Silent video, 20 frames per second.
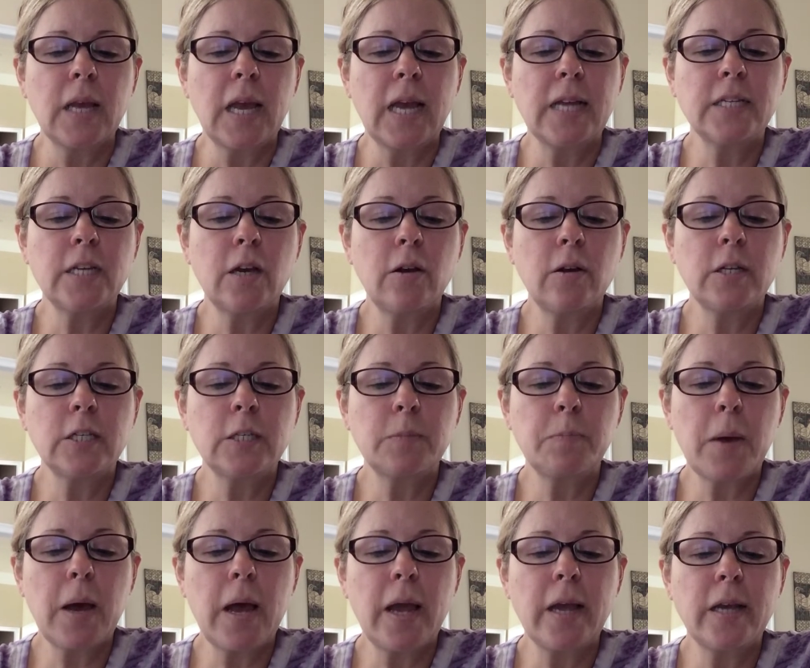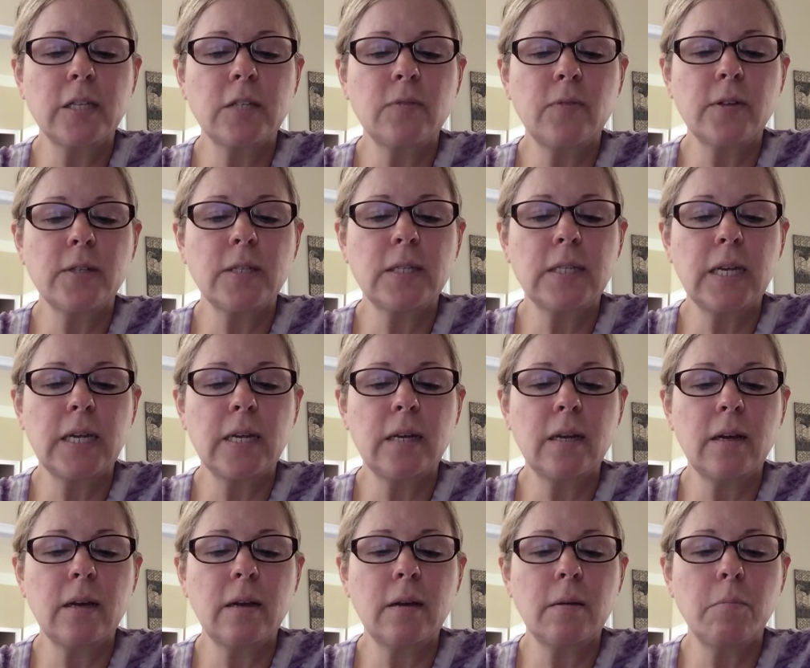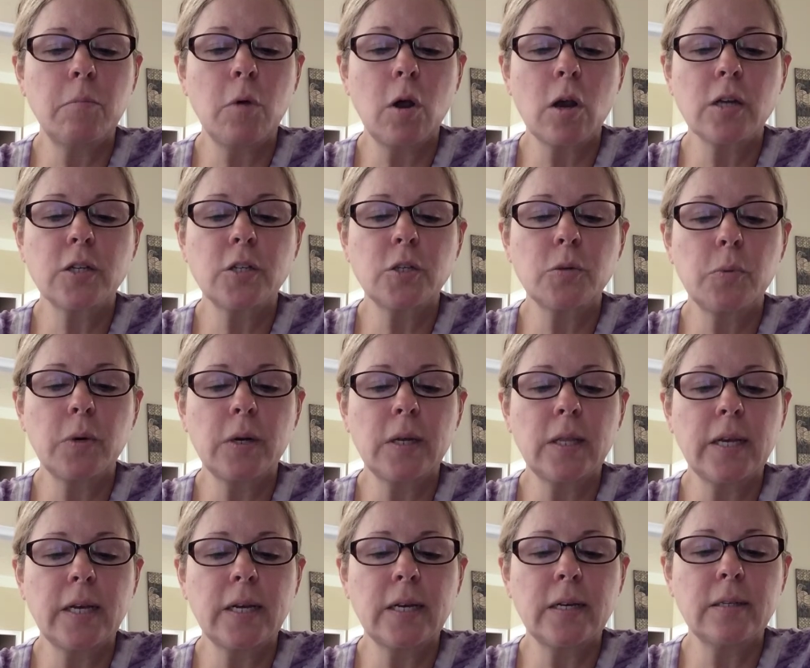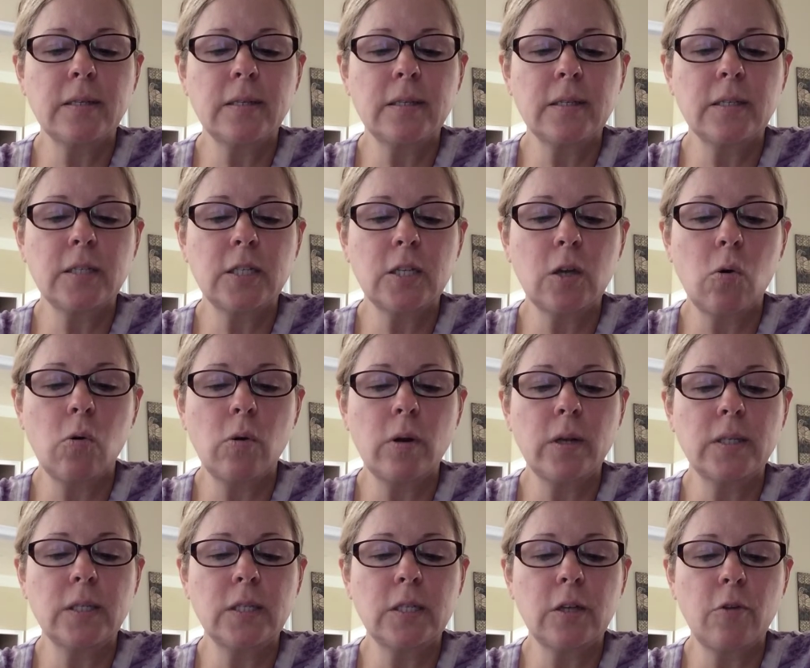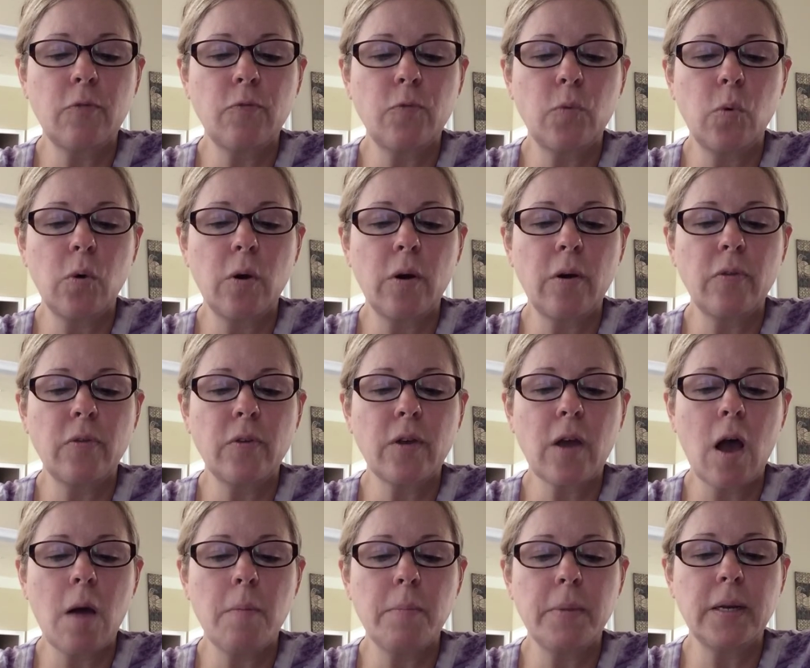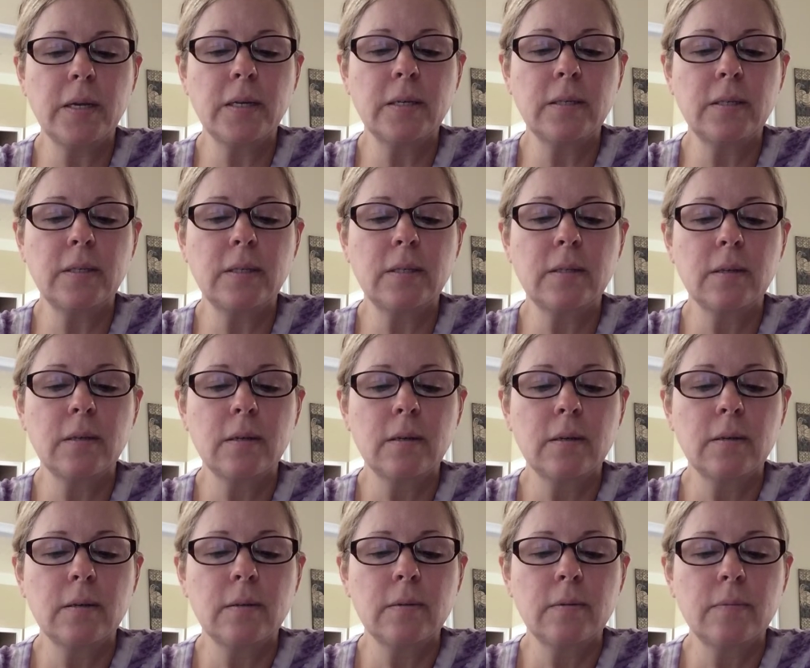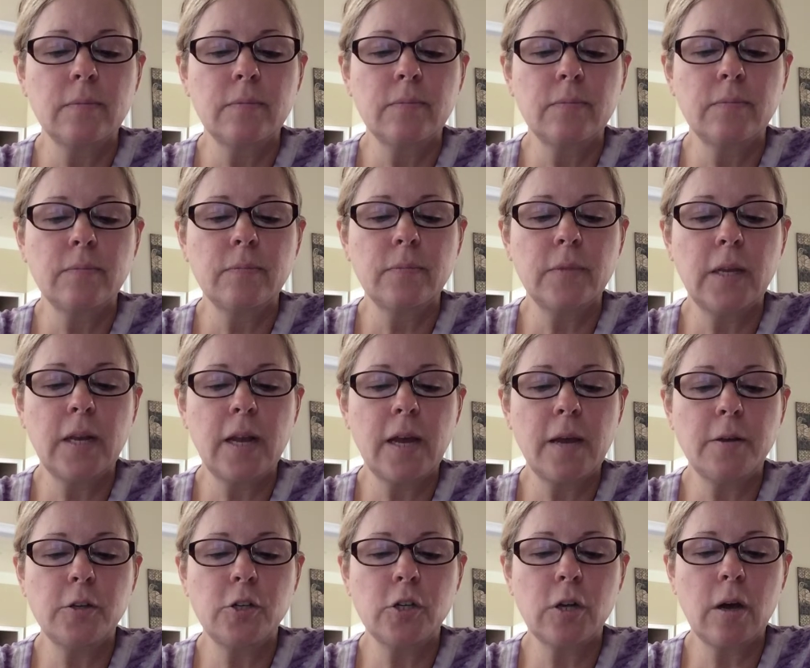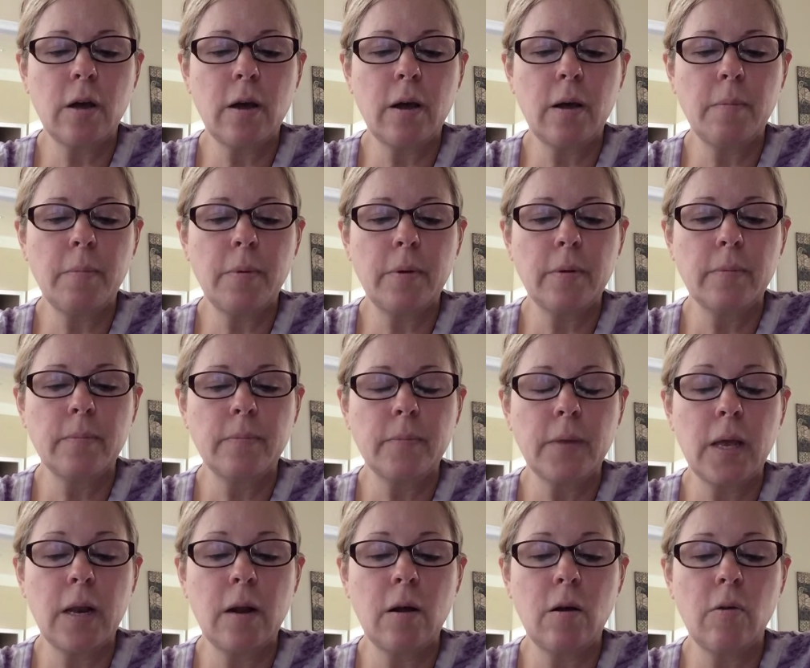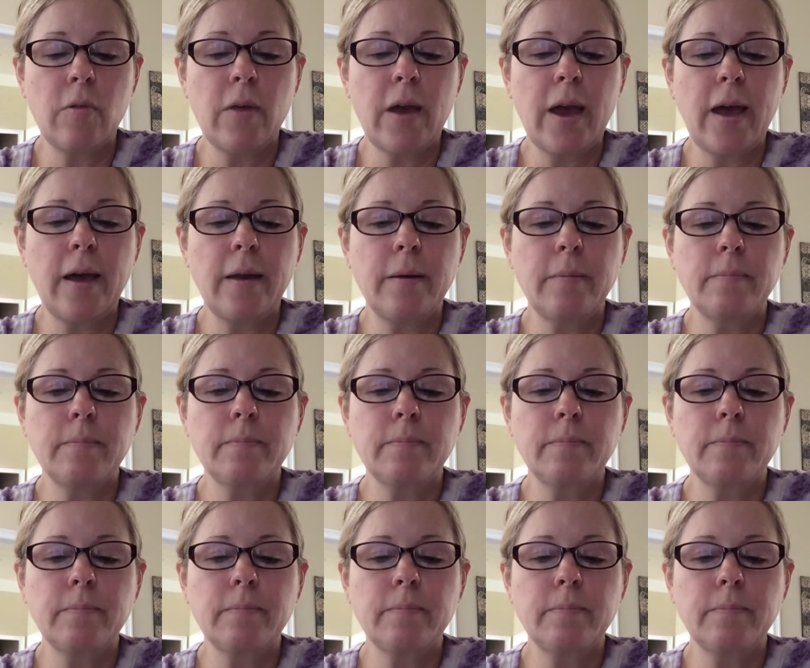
Antonius Pius, Faustina, Marcus Aurelius, and so on and so forth, the Commodus, the nut job, and all that.